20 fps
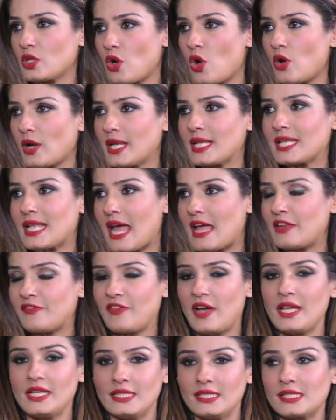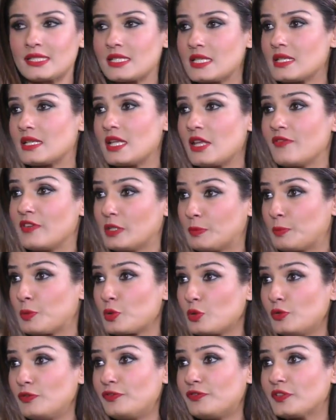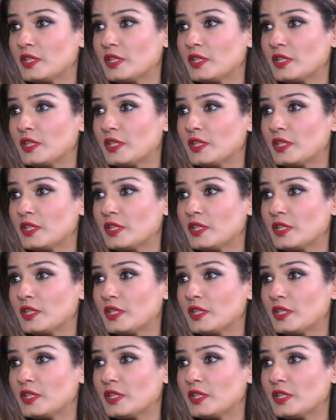wrong and clarify instantly with proof.